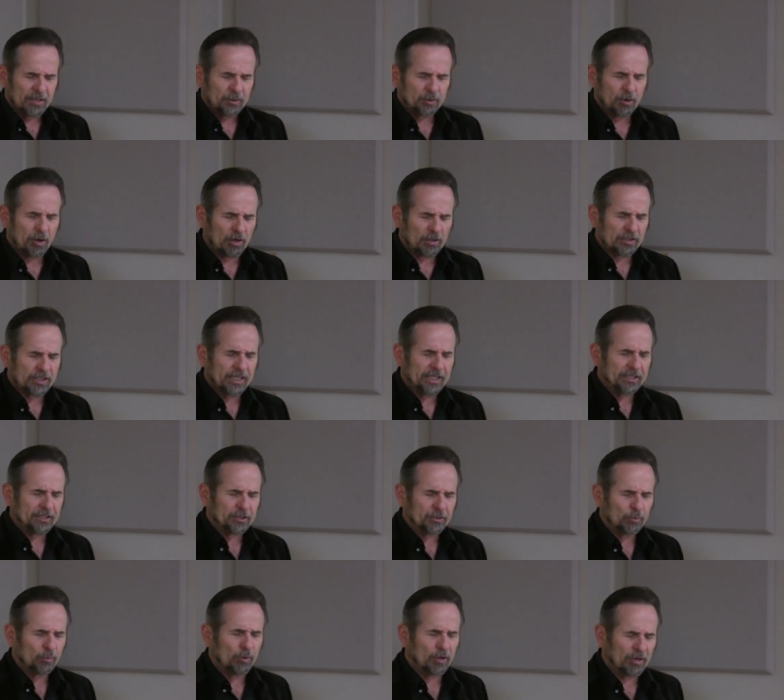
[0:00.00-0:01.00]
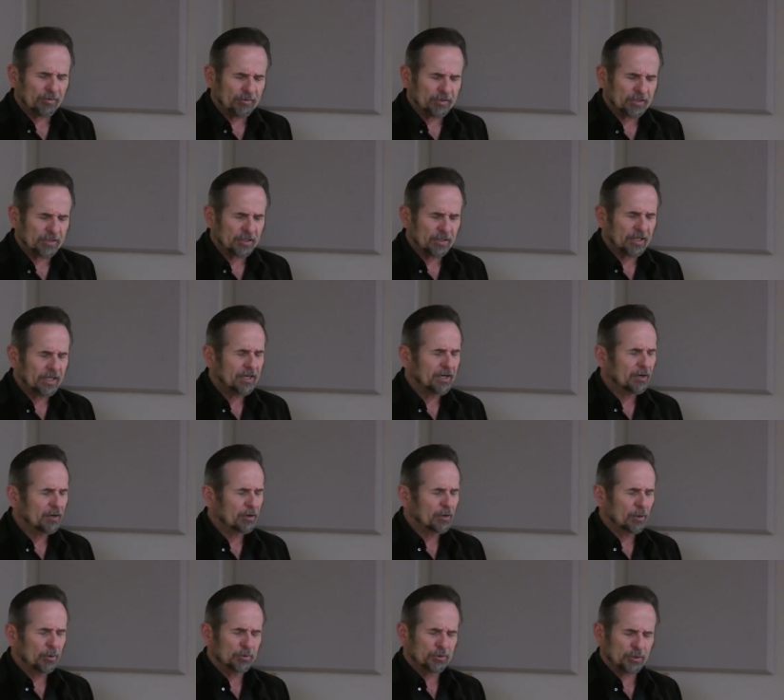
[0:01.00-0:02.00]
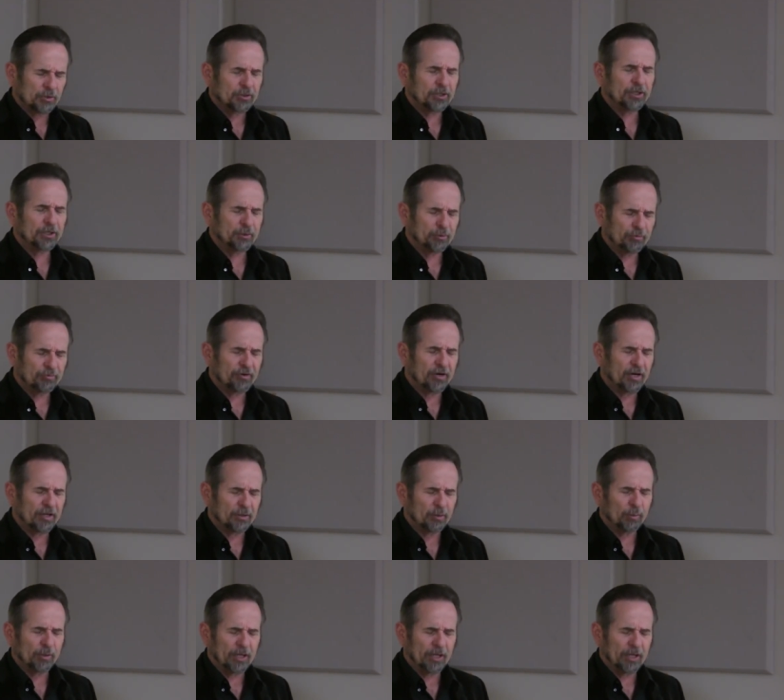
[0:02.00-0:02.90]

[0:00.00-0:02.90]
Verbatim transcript: Draw us, each one of us here, closer to you, Father.